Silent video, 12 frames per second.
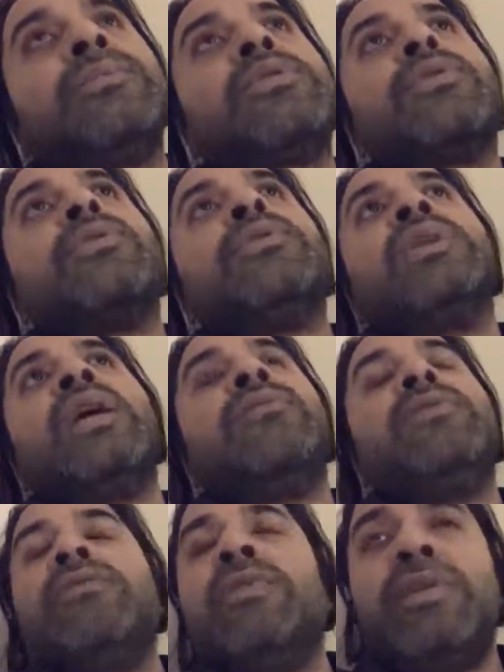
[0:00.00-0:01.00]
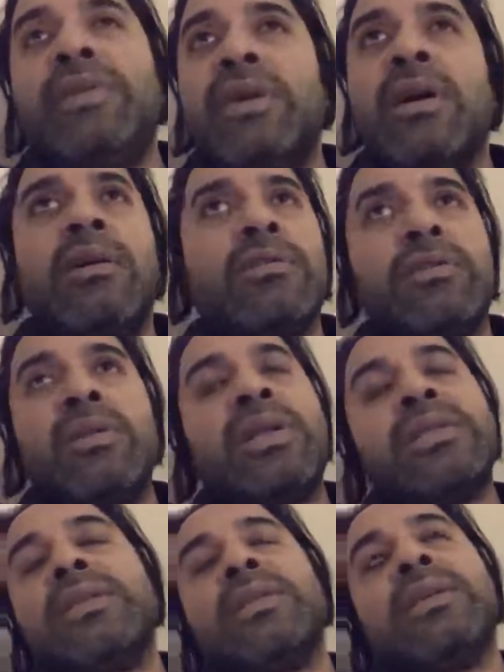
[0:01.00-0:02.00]
So that way we
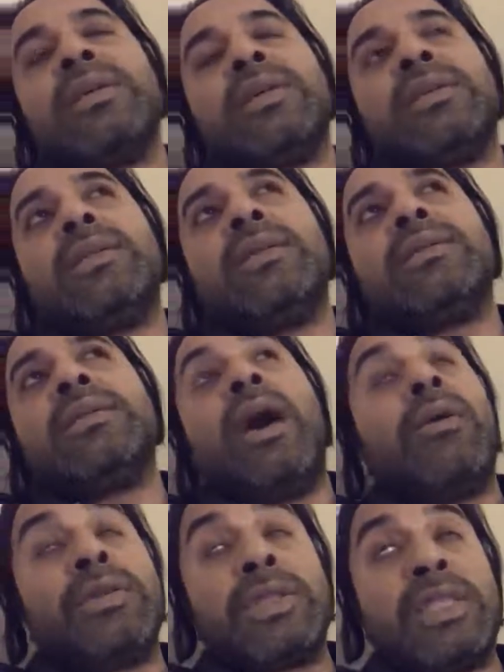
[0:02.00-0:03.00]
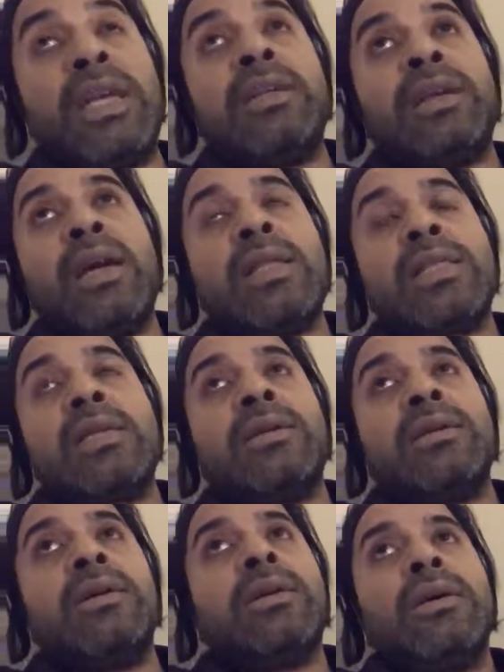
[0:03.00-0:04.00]
calculated that our sun has
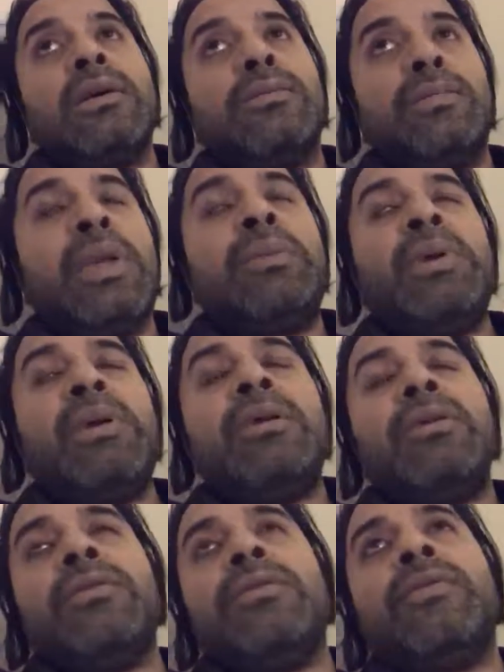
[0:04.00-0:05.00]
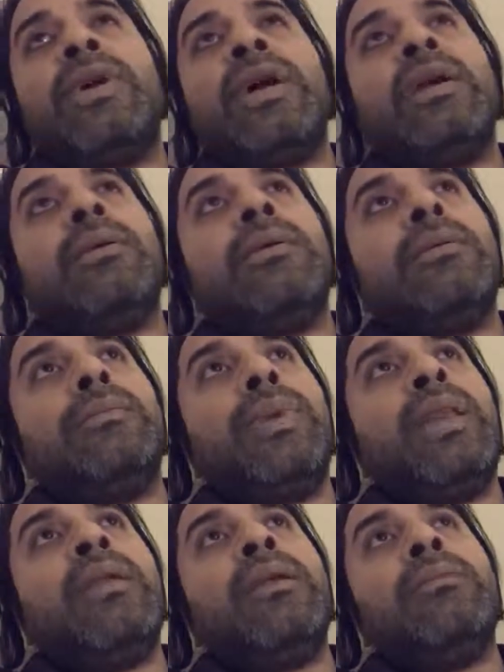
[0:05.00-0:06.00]
maybe 5
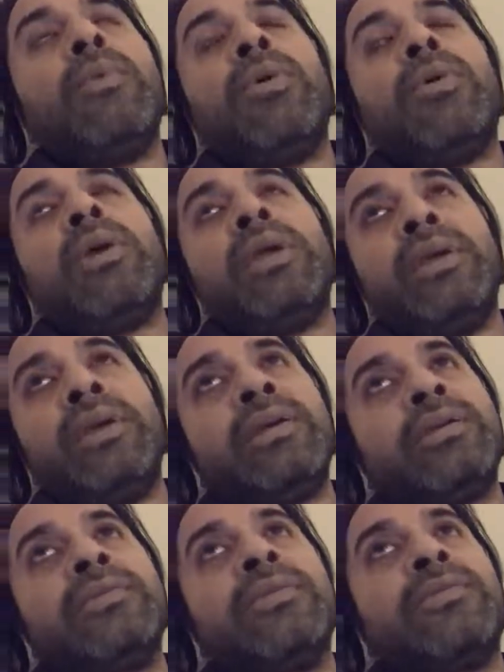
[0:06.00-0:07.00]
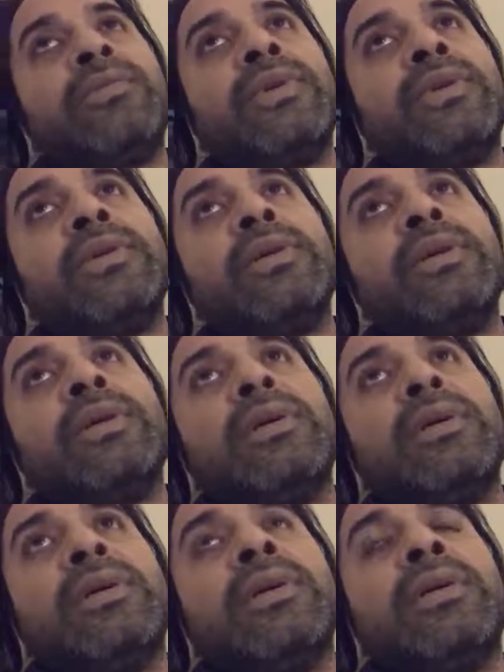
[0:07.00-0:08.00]
billion more years of
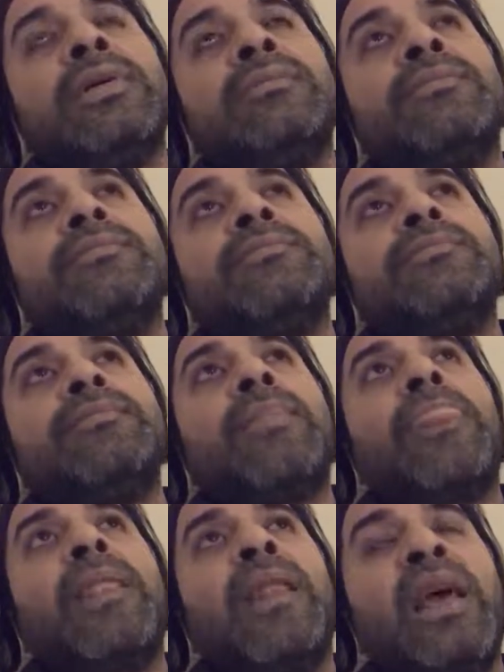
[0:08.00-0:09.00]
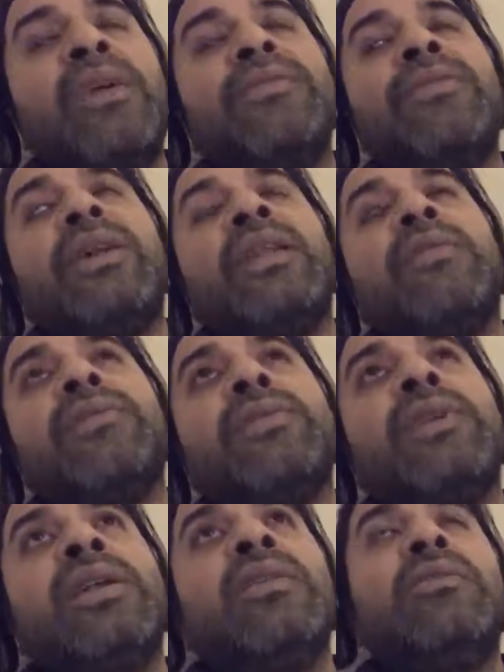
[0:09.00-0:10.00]
um, life, and after
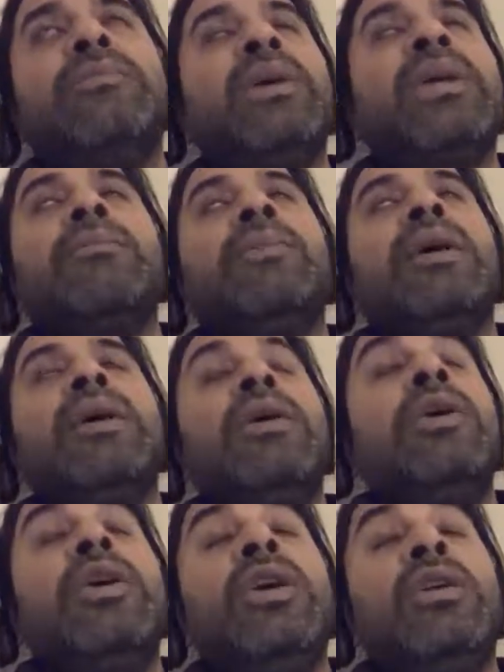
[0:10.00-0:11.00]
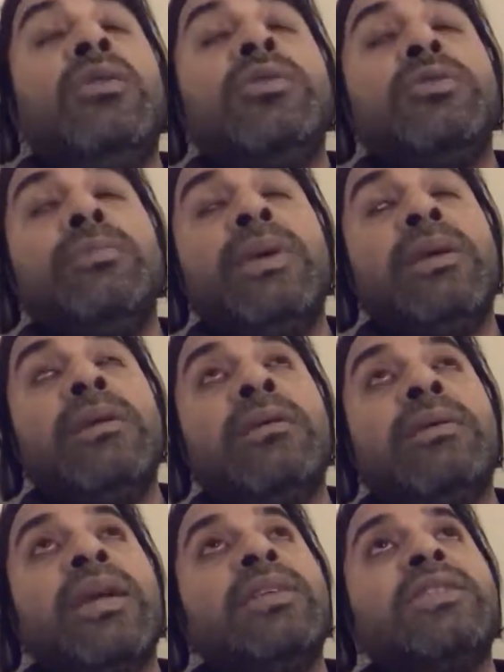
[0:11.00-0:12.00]
that it will become a huge big
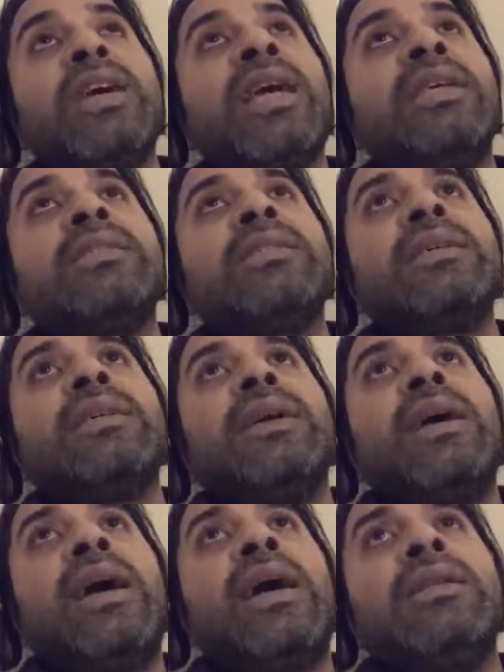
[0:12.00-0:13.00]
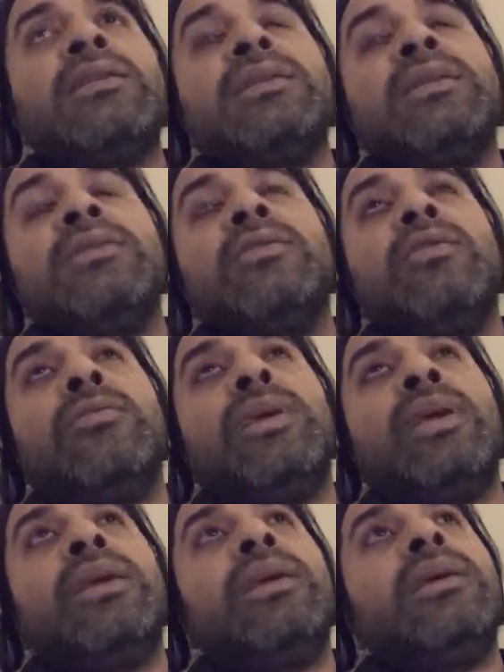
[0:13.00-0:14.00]
red giant, and it will
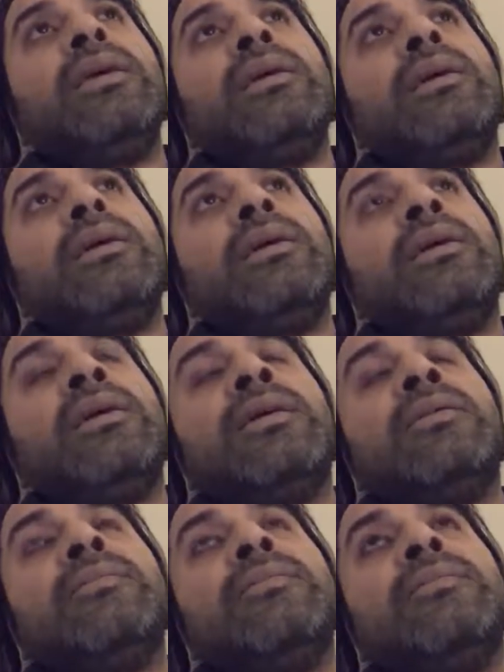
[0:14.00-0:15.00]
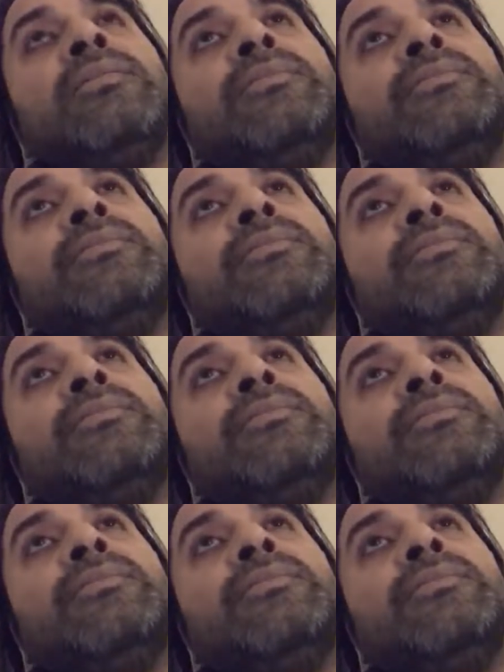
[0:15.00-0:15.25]
be um,